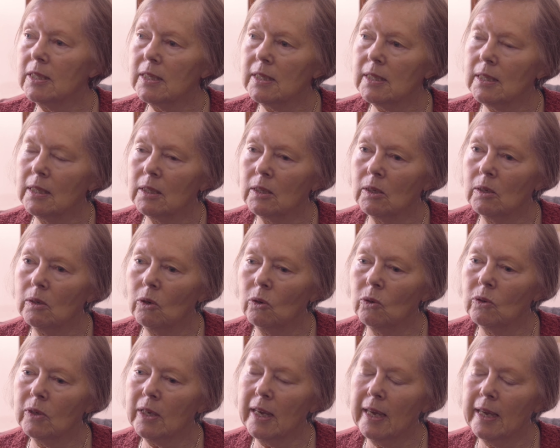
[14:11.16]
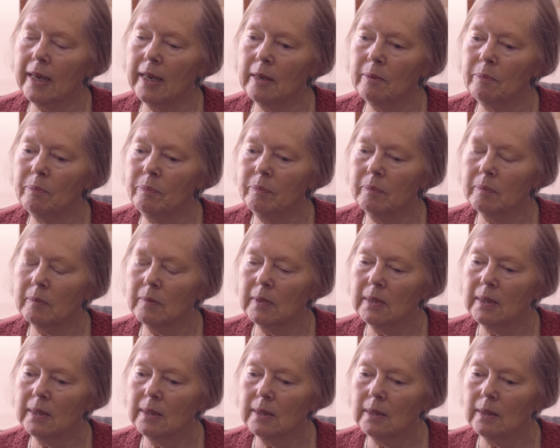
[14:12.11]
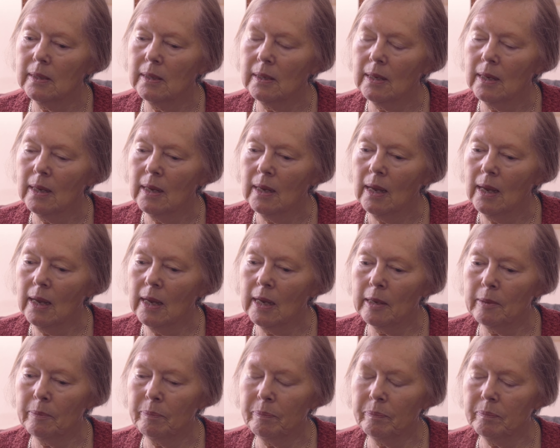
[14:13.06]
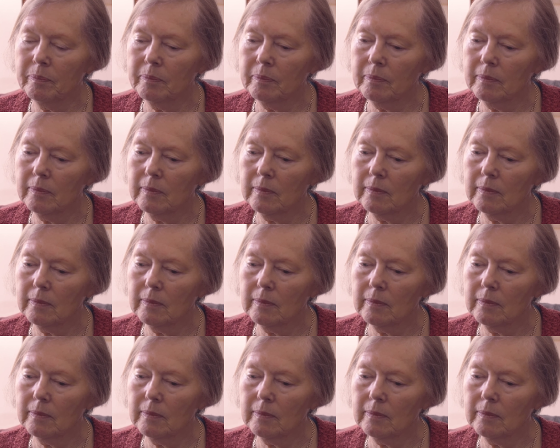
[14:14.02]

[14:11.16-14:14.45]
and son-in-law came. And